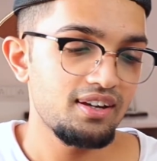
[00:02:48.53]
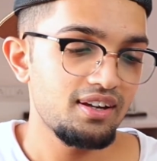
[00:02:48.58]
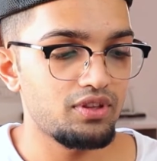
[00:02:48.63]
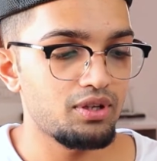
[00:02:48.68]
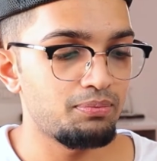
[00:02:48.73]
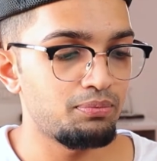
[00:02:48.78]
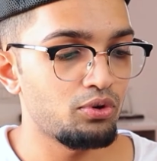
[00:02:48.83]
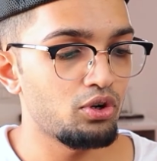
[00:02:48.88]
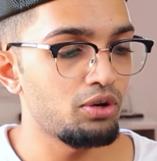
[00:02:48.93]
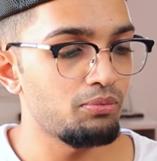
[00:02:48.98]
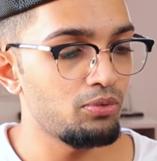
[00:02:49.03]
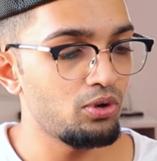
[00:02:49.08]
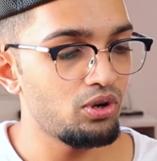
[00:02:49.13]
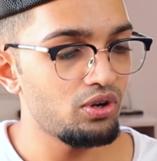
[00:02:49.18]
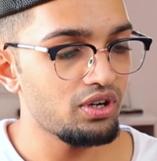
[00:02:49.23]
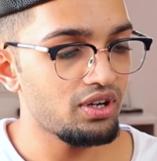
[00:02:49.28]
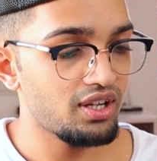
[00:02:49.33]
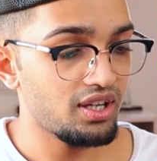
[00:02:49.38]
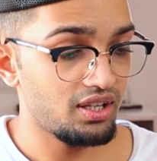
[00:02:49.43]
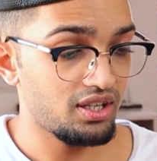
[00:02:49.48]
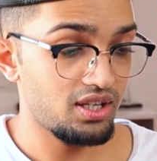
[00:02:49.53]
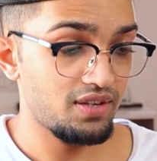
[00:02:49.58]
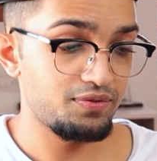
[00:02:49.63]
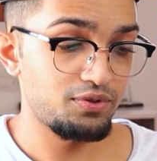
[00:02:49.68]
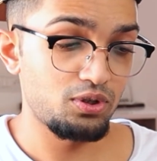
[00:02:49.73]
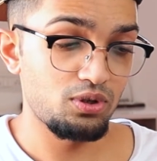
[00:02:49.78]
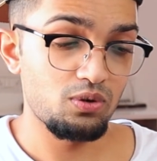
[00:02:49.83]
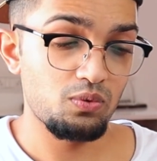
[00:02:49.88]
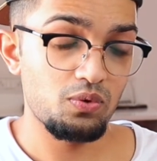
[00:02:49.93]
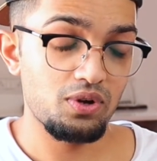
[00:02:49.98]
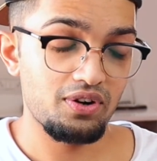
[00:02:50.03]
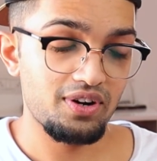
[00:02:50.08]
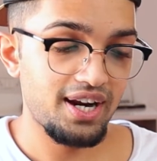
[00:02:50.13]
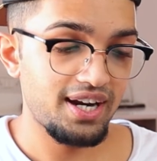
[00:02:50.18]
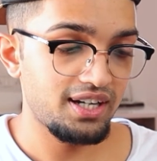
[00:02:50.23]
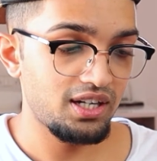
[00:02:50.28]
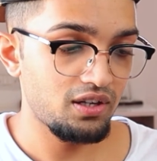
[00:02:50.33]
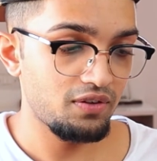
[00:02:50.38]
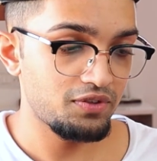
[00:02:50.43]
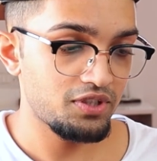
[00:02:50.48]
The Pro mode gives you a
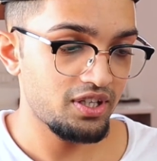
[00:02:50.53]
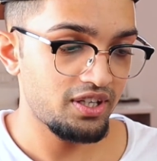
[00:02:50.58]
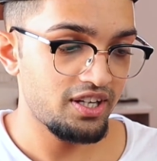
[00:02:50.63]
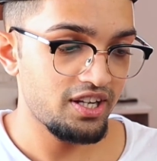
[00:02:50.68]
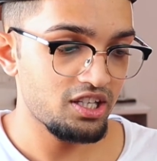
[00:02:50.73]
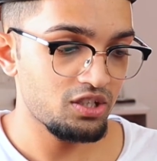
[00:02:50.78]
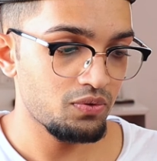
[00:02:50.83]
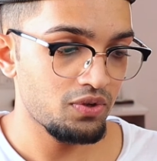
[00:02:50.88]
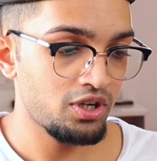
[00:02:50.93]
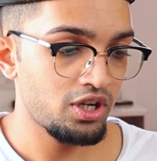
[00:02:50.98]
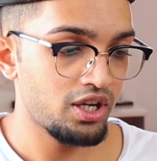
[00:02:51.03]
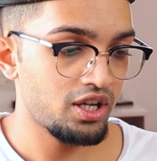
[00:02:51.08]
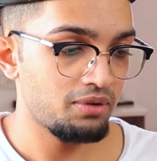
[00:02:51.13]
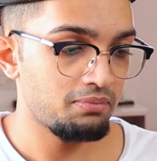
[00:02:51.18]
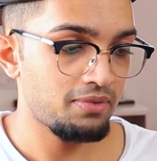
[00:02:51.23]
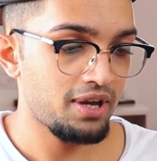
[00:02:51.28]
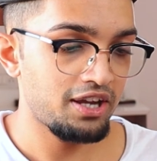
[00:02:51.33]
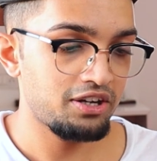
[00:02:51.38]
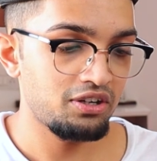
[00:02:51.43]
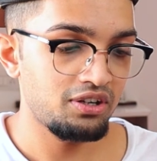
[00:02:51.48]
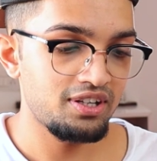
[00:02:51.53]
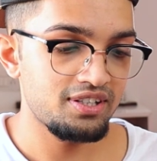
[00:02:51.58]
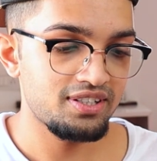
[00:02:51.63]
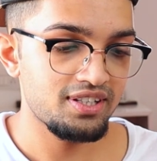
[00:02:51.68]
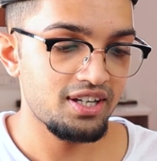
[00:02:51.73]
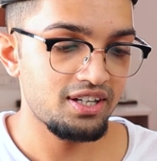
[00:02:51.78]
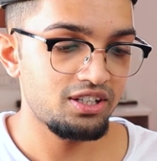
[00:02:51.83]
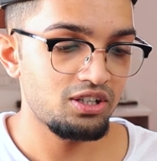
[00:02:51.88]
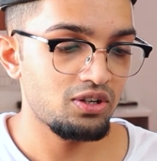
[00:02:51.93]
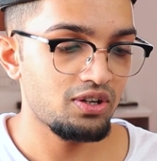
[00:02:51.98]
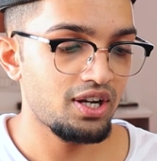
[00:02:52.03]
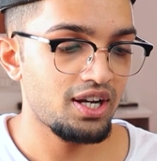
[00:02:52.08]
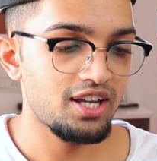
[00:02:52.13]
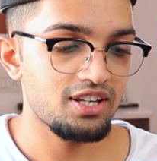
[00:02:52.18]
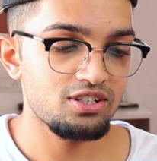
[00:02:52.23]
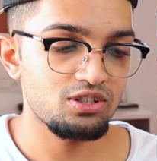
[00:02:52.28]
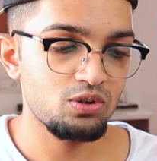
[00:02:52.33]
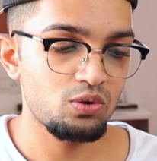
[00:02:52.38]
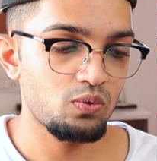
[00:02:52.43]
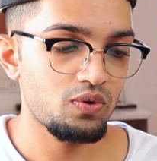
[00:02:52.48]
variety of settings where you can manually set your
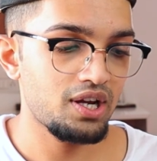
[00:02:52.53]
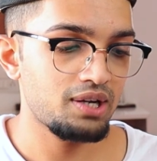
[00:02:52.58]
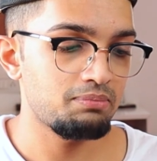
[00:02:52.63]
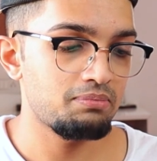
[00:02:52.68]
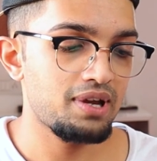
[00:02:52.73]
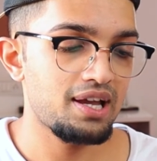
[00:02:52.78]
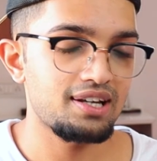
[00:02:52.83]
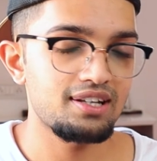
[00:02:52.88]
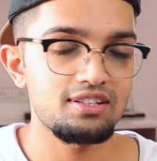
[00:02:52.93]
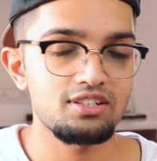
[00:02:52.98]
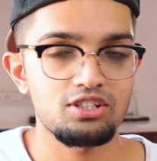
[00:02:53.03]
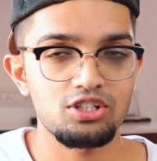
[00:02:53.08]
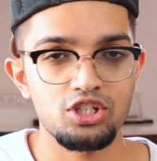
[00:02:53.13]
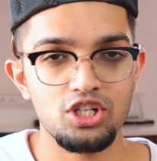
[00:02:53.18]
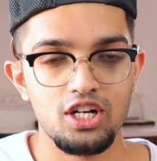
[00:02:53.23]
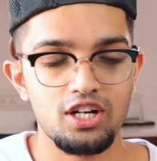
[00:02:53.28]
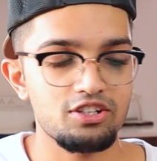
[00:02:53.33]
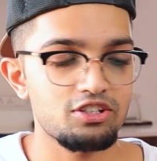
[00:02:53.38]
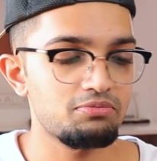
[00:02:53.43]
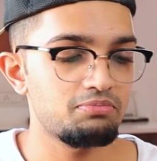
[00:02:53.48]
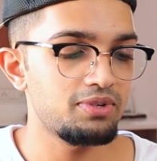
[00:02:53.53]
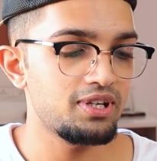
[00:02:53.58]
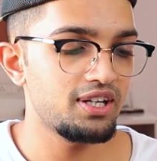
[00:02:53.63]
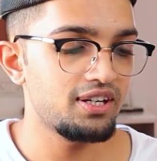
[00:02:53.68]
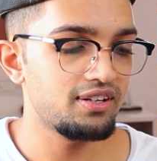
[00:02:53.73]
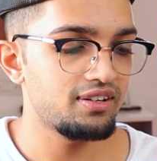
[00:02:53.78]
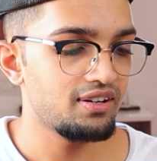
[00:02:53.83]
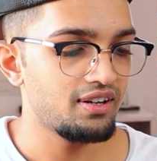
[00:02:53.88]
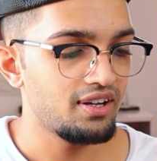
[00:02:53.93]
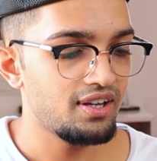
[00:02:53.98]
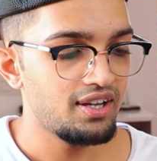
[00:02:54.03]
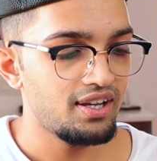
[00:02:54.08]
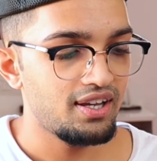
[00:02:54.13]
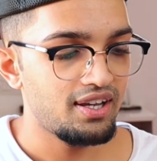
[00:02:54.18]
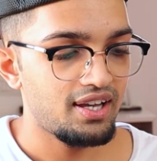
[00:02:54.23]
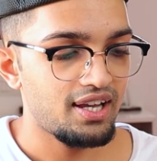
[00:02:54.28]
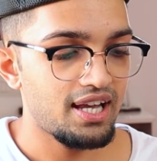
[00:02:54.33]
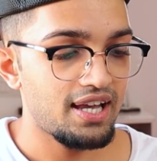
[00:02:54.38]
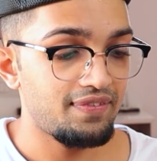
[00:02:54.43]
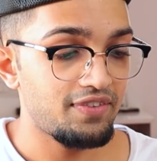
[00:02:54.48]
ISO, white balance, shutter speed,
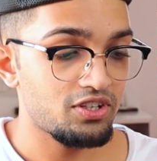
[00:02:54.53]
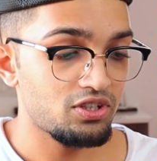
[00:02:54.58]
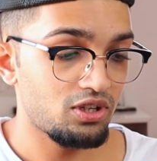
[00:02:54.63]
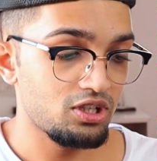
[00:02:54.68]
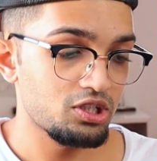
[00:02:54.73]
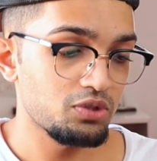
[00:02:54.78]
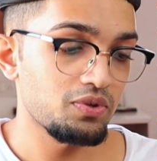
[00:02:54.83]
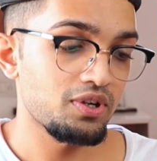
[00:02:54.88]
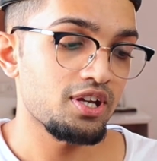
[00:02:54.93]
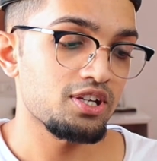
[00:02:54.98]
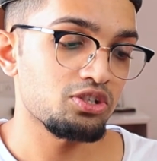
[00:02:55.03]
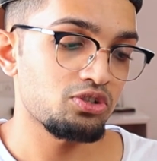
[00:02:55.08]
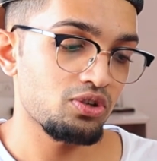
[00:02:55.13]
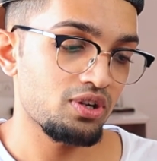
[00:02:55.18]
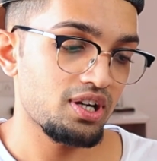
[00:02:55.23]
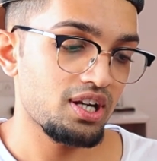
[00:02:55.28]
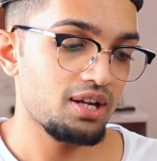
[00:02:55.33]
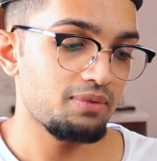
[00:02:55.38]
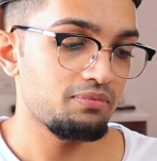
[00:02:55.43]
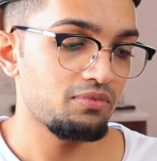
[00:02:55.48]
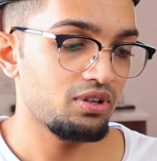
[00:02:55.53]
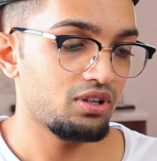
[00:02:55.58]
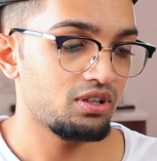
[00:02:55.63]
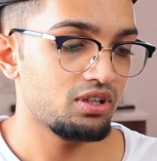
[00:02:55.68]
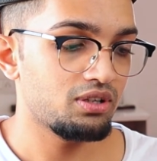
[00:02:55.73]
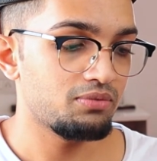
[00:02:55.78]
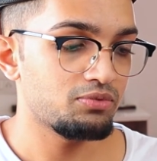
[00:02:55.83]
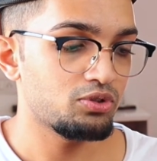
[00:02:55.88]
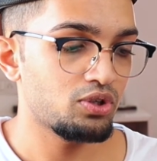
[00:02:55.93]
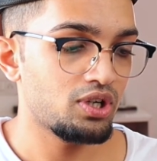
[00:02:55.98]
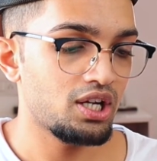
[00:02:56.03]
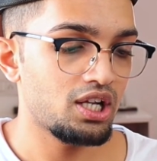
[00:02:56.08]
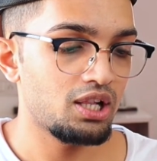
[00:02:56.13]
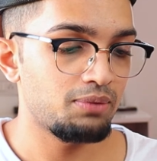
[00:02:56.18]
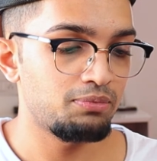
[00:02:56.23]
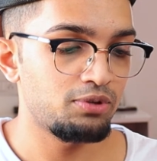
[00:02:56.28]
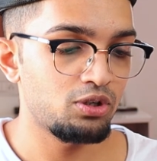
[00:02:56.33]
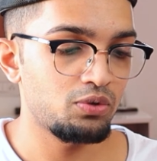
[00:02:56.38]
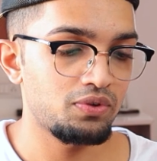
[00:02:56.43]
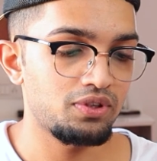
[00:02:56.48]
and there's also a histogram to
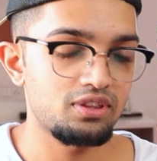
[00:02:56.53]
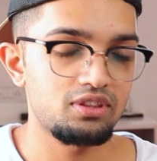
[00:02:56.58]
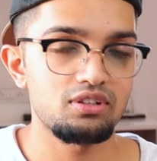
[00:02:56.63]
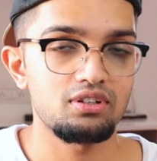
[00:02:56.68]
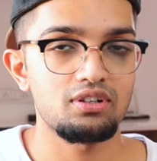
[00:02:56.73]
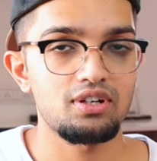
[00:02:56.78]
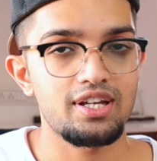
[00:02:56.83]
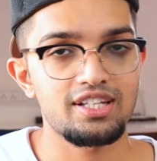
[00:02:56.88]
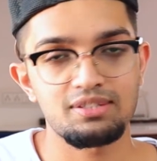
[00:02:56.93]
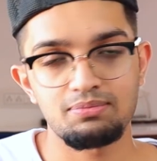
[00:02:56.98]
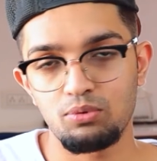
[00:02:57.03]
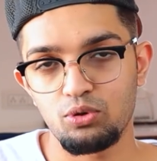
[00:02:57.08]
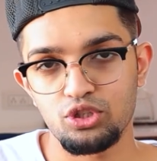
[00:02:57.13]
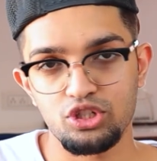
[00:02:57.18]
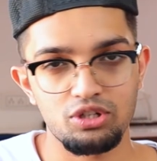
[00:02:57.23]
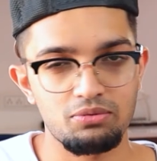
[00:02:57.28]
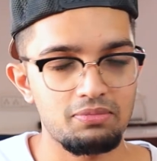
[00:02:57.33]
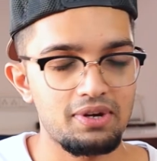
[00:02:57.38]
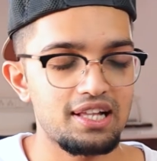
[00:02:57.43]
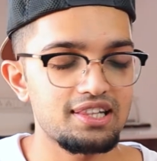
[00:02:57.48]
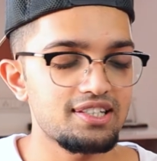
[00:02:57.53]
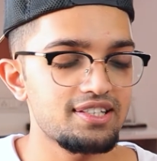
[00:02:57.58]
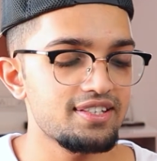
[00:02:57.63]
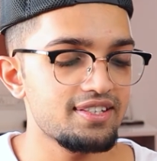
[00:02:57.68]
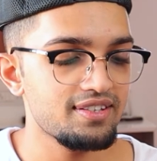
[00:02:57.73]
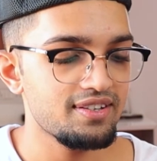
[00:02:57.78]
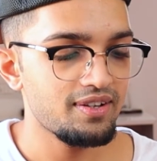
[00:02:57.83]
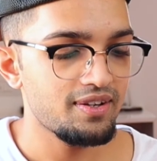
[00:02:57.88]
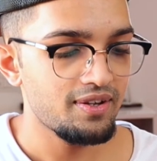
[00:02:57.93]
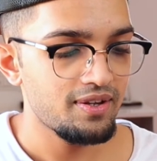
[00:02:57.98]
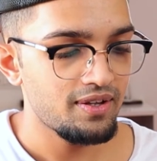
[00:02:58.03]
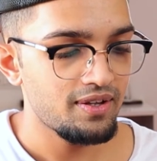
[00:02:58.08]
help you with the exposure balance.